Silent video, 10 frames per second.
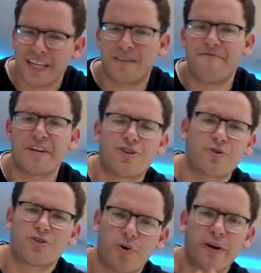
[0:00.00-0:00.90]
It's a
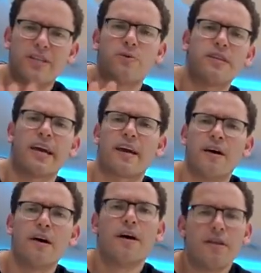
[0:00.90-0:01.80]
fictional story, don't take
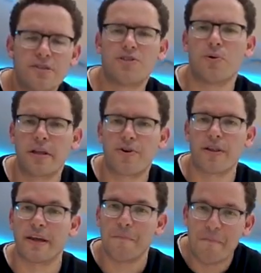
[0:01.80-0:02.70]
it so
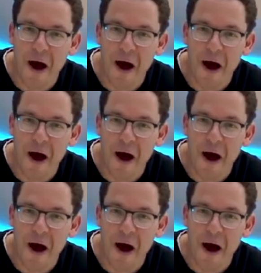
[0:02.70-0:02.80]
literally.